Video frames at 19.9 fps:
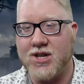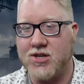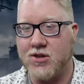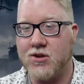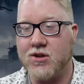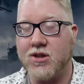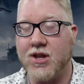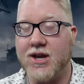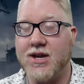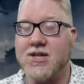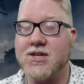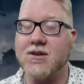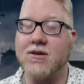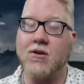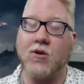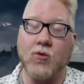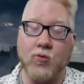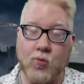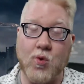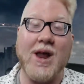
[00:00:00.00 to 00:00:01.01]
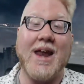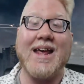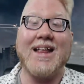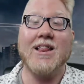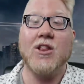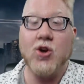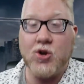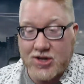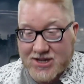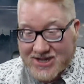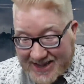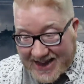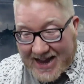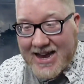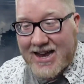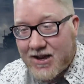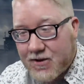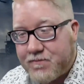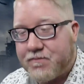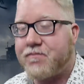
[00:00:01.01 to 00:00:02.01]
it looked like or what it looks
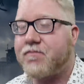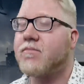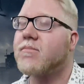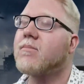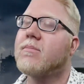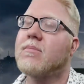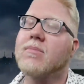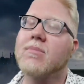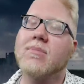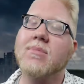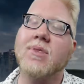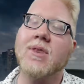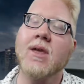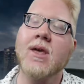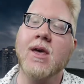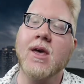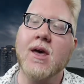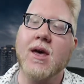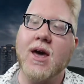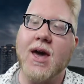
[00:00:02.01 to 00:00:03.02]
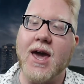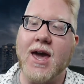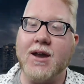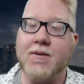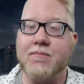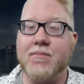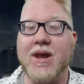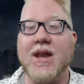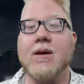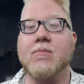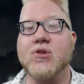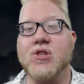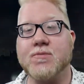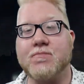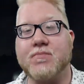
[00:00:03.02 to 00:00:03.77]
like and being able to